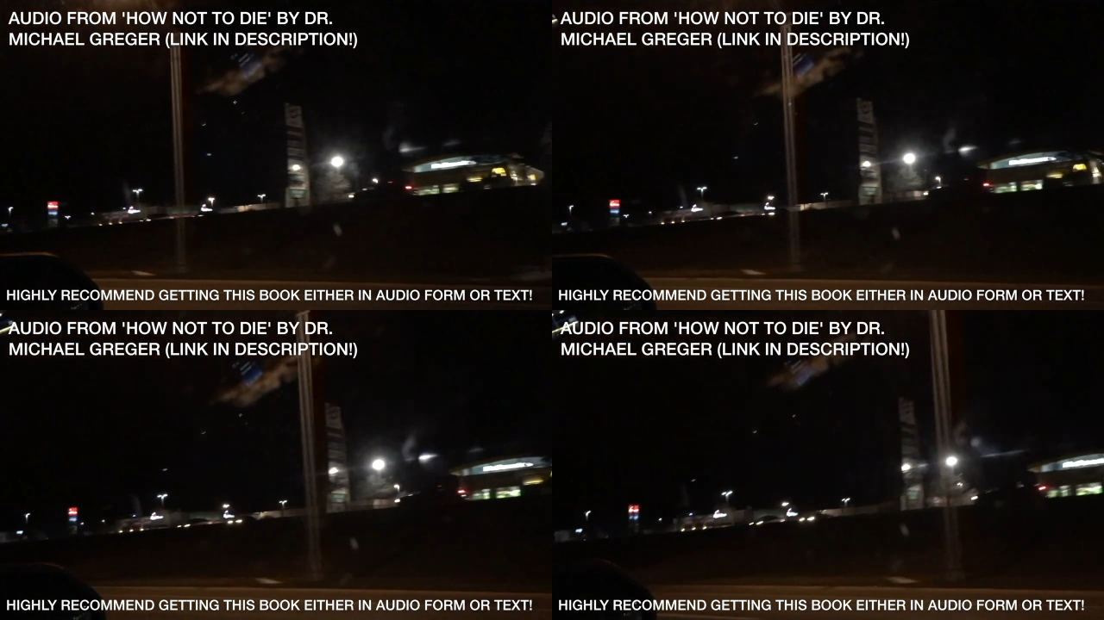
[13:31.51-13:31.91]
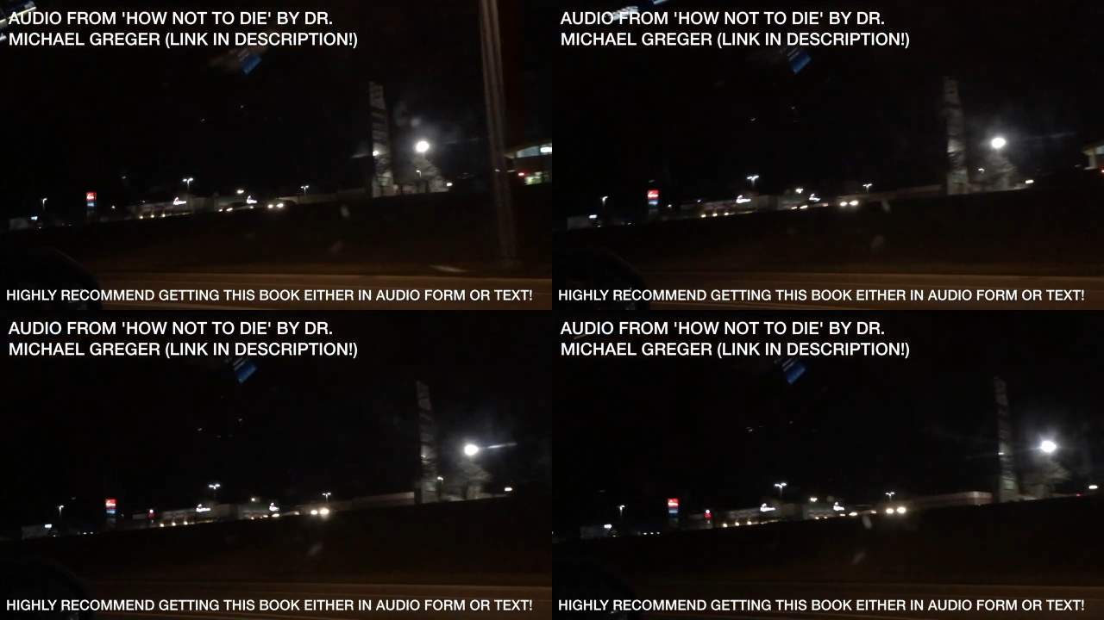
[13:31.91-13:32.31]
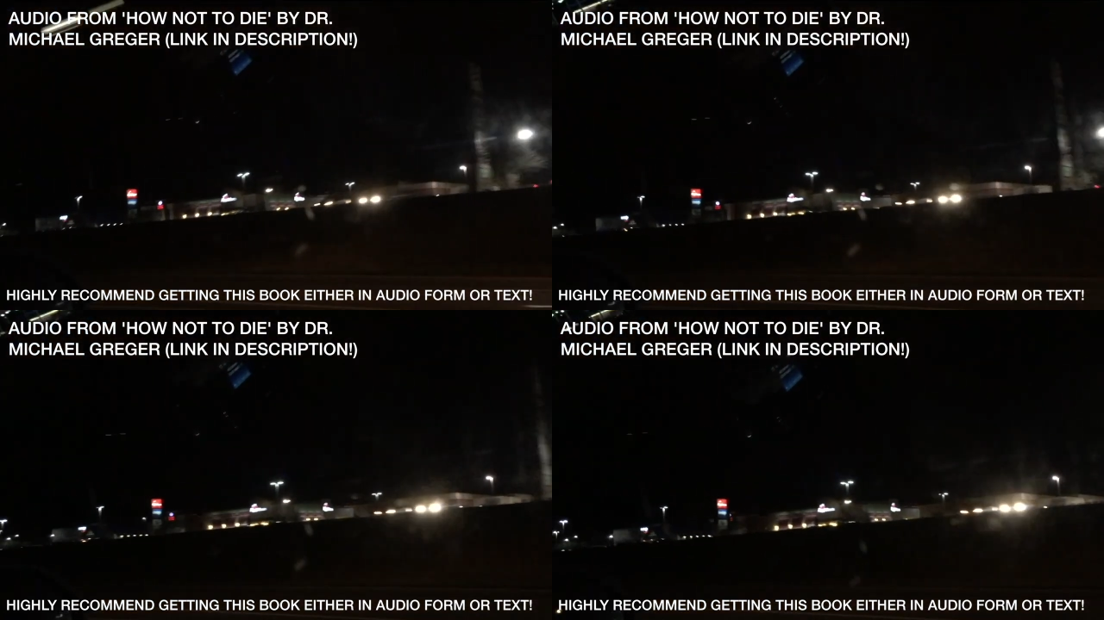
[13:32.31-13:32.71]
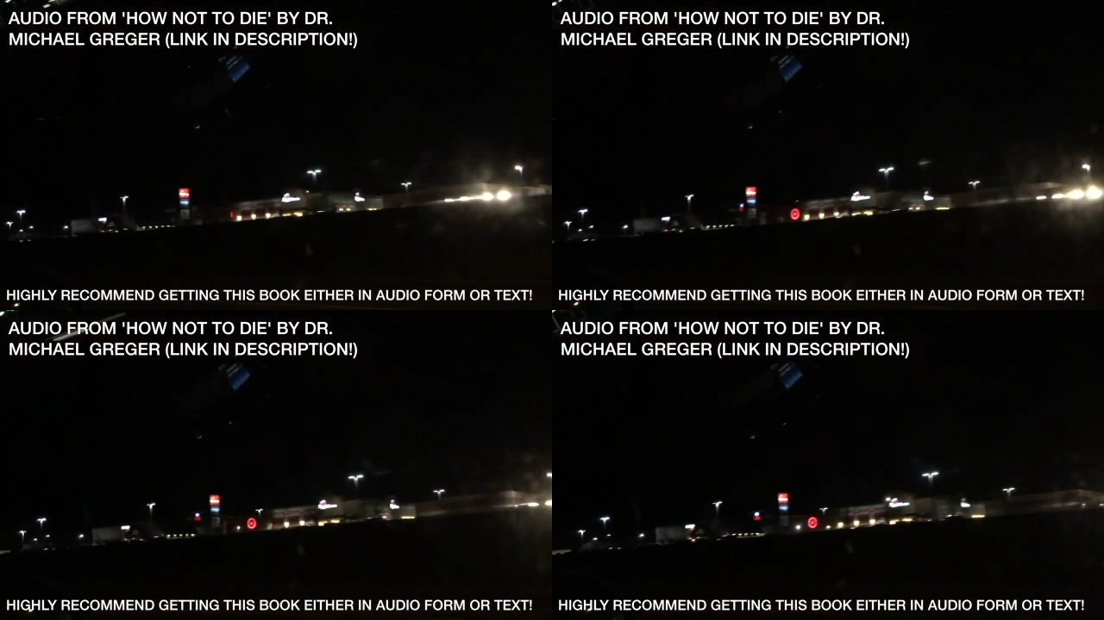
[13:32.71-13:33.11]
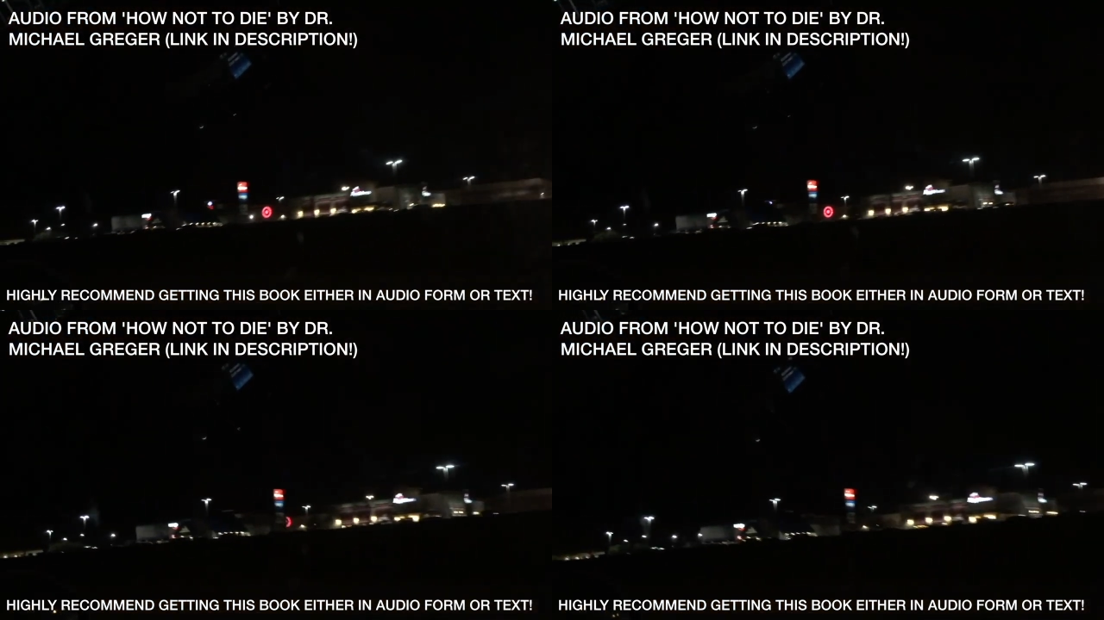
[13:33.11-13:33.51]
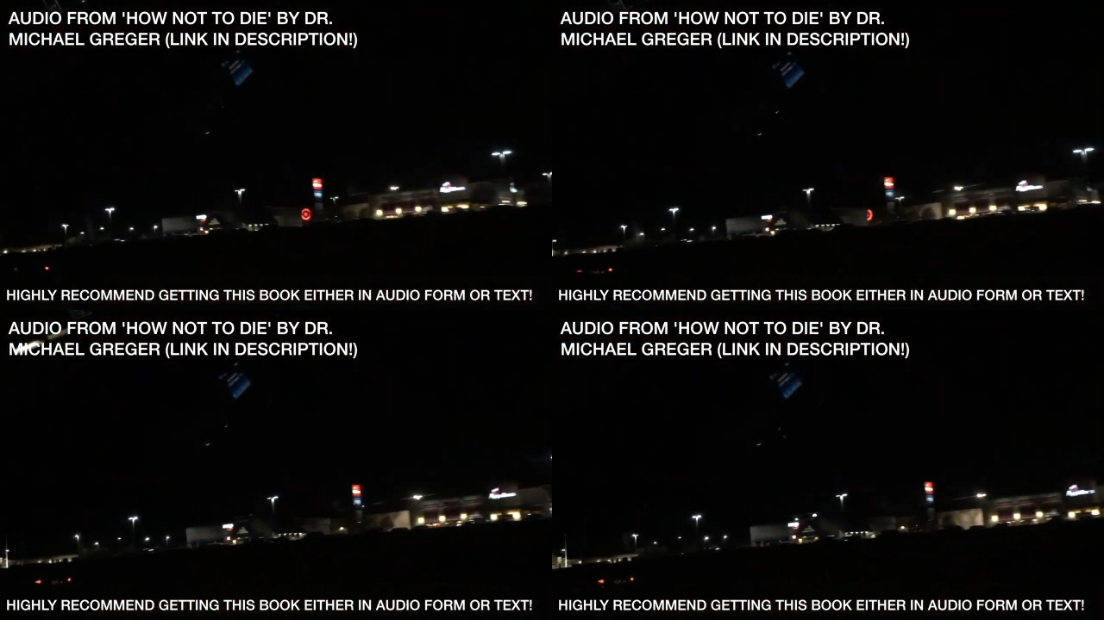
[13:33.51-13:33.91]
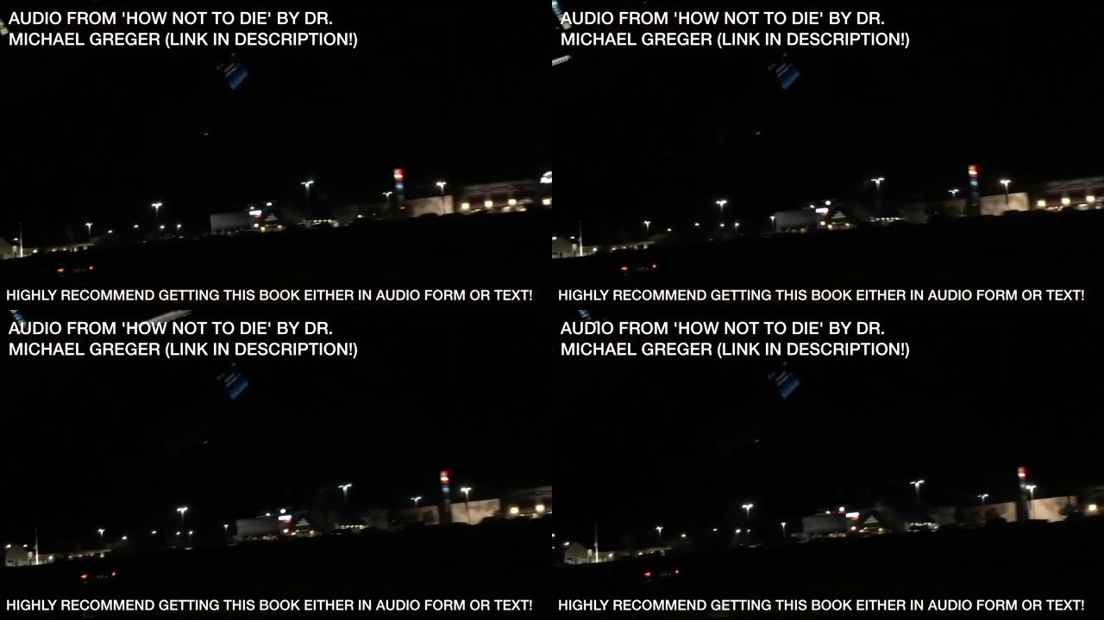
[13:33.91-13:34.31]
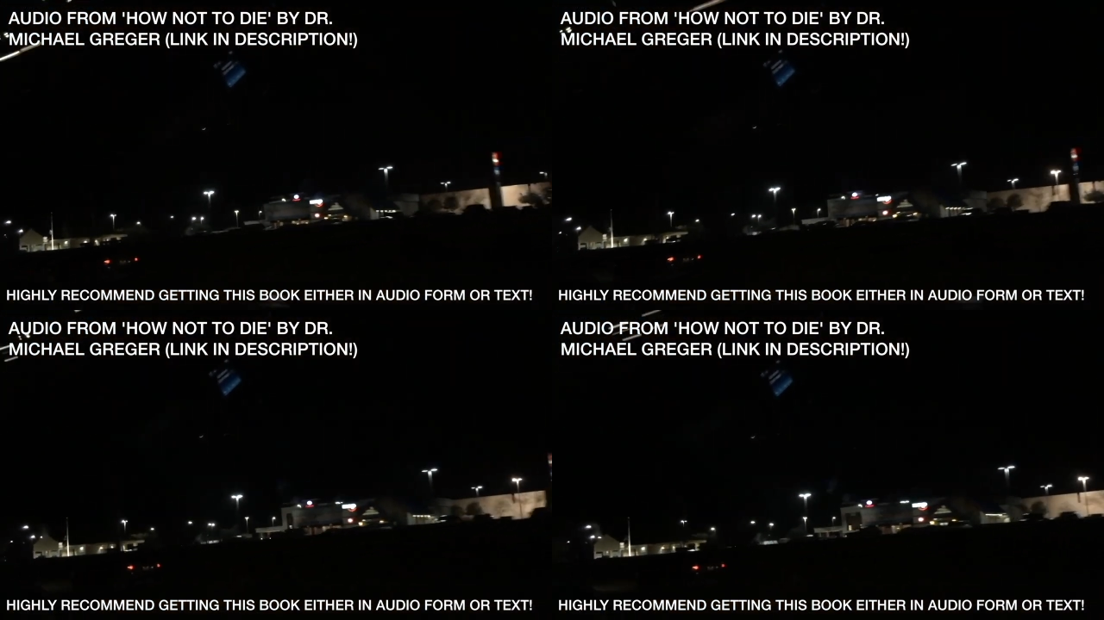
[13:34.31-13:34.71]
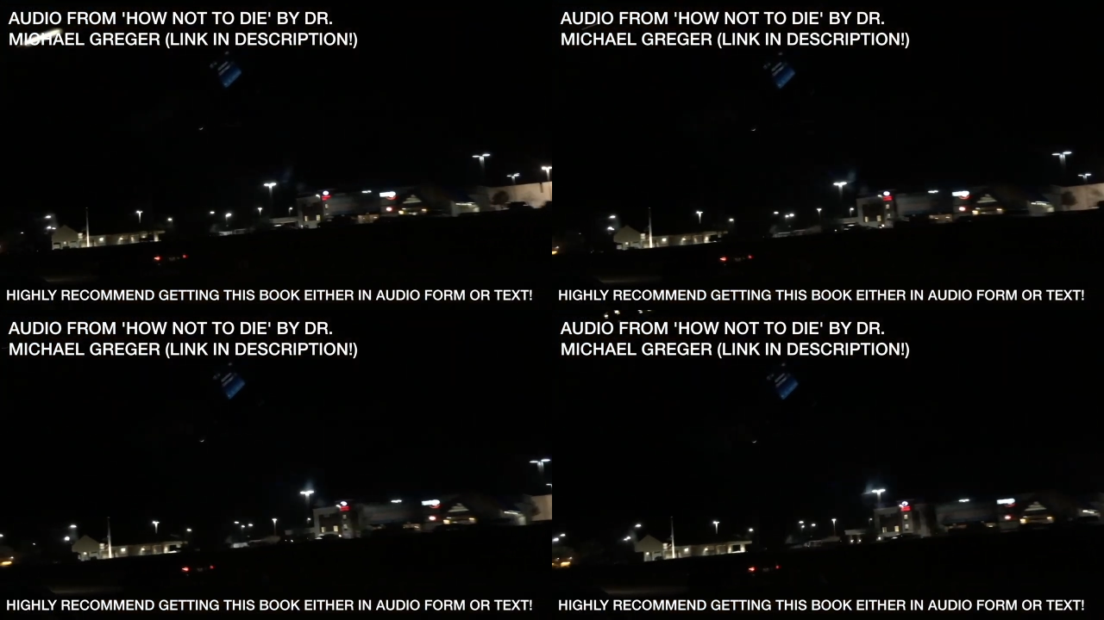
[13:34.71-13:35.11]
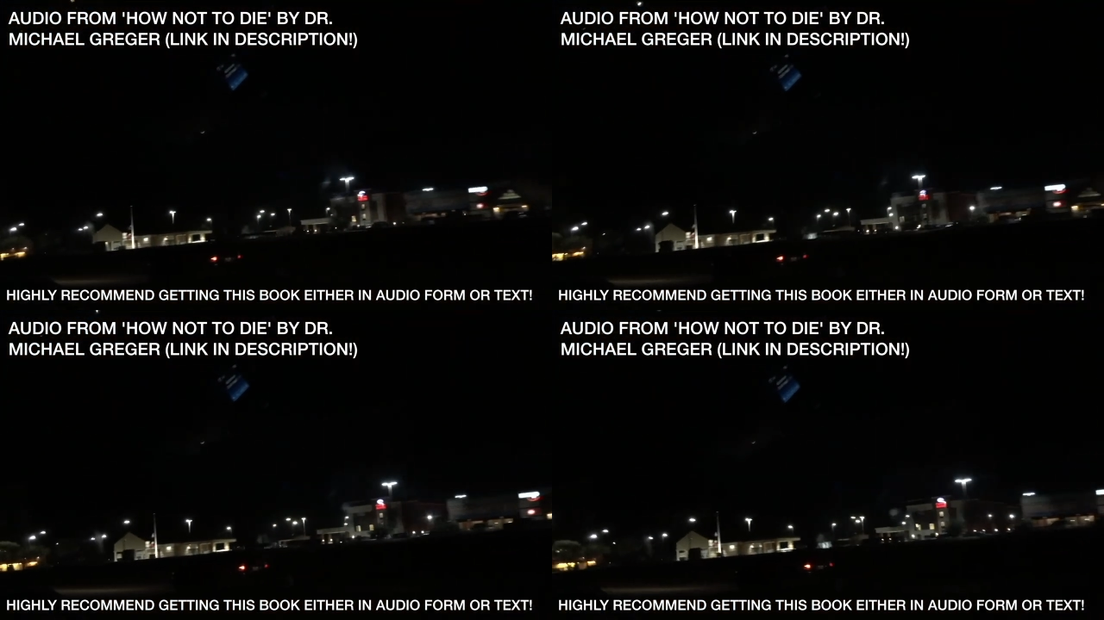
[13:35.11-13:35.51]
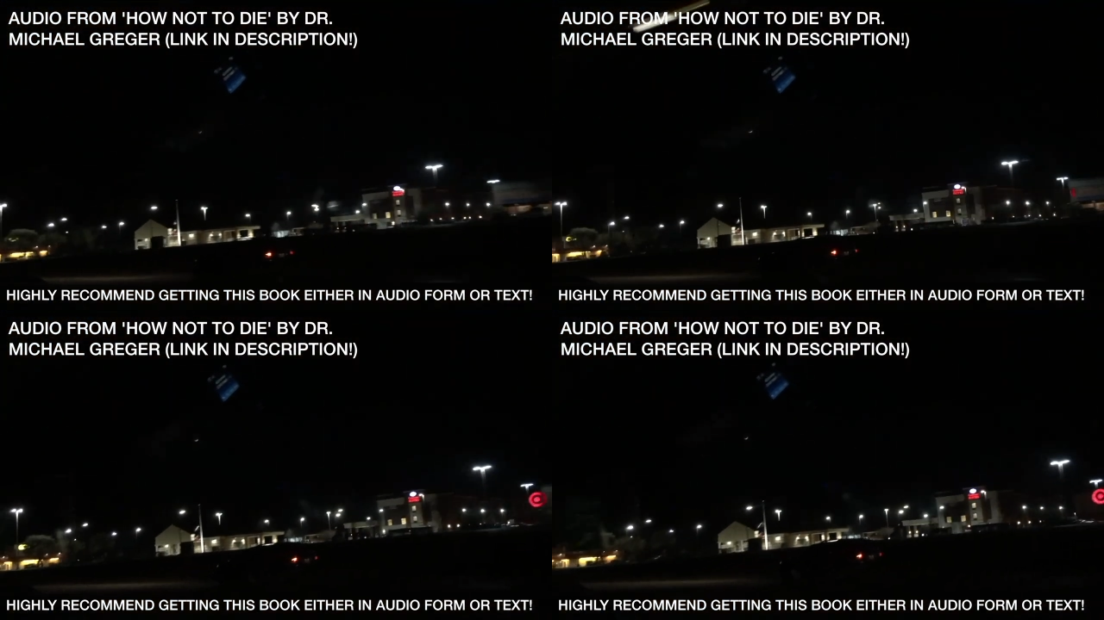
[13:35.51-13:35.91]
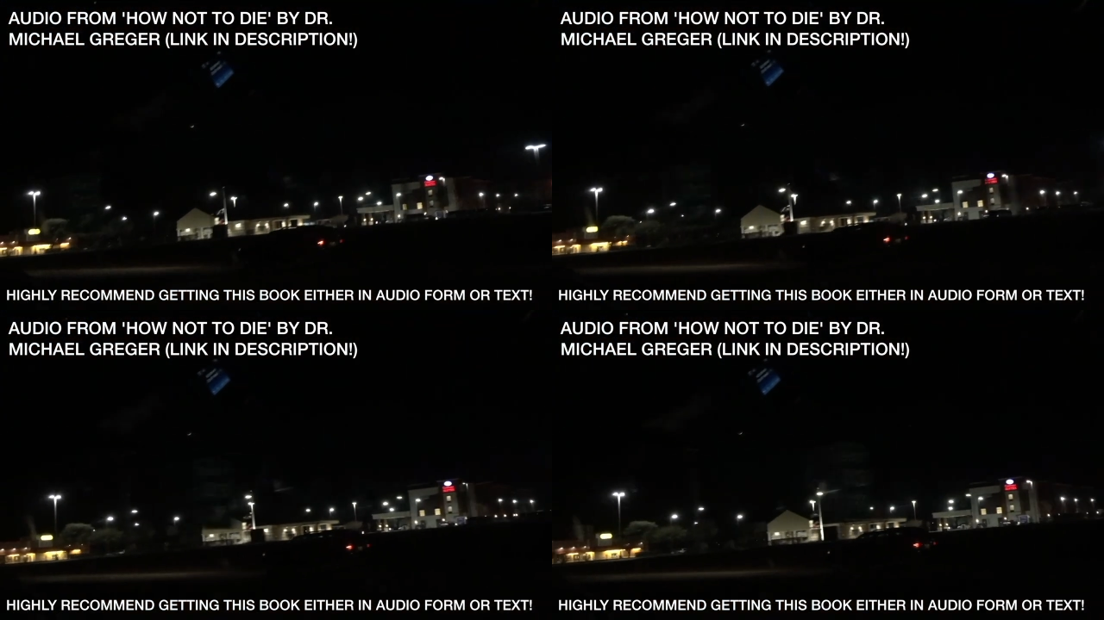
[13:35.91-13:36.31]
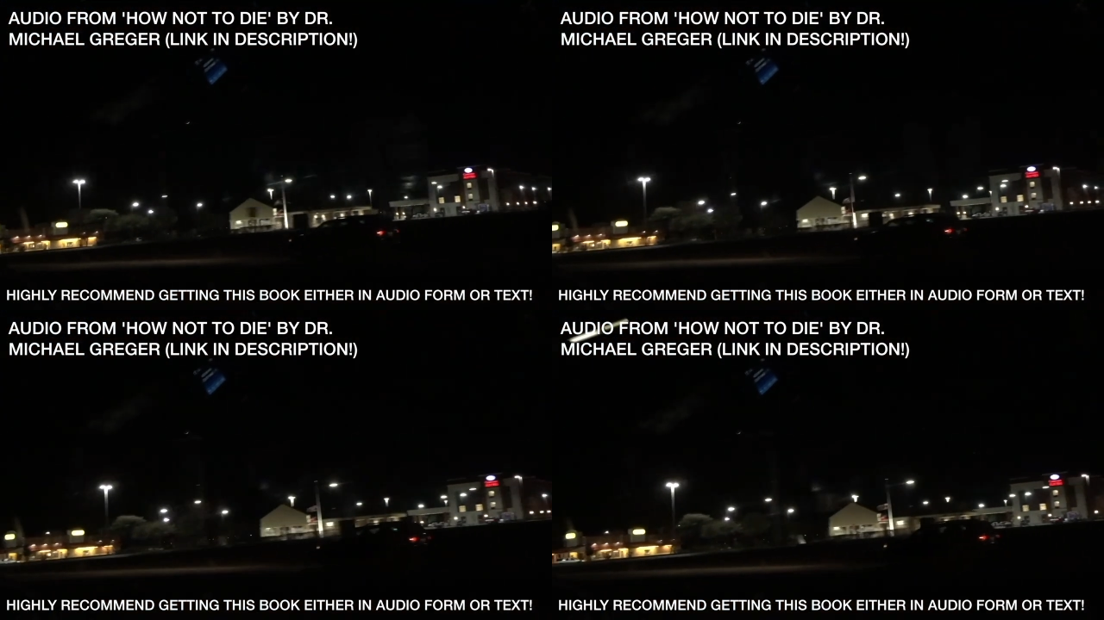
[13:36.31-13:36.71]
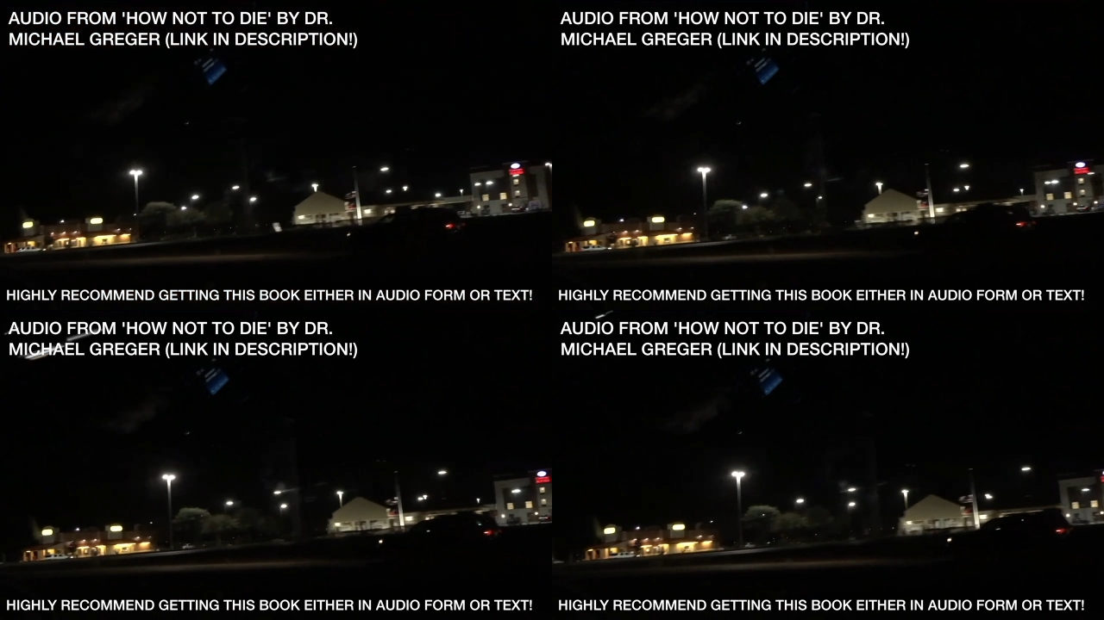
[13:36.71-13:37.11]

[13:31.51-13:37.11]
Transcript: (no speaker visible)